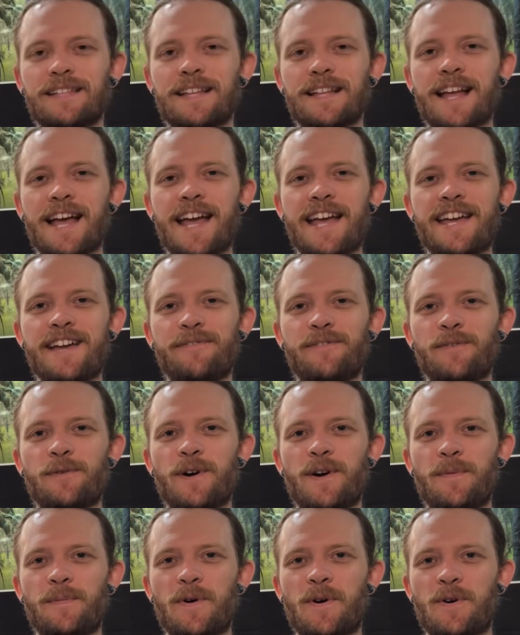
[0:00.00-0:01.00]
Hey
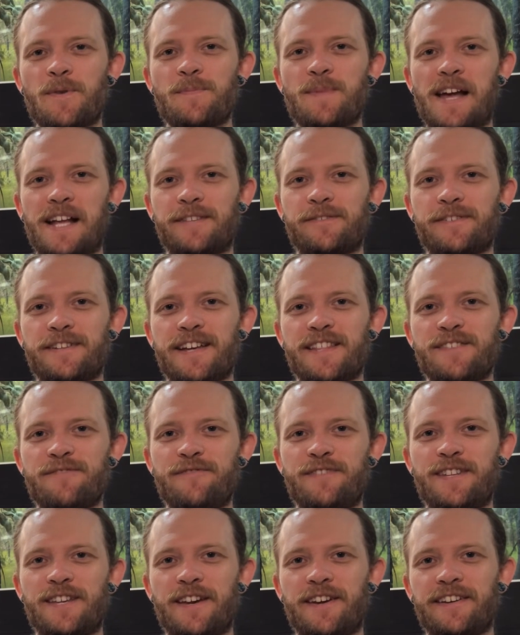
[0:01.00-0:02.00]
everyone, welcome back to another
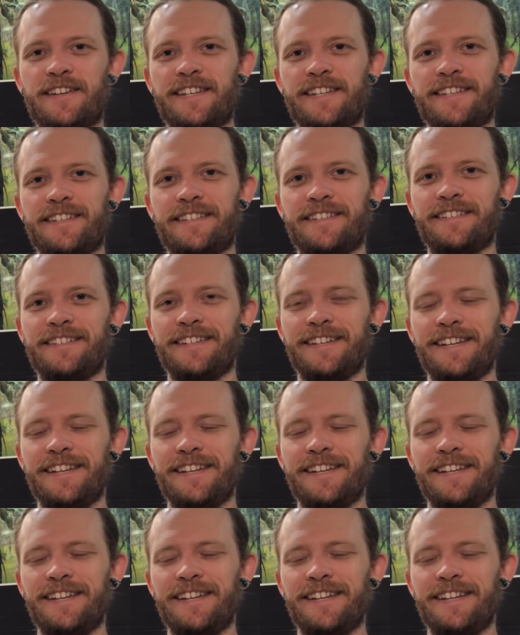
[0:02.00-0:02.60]
video here.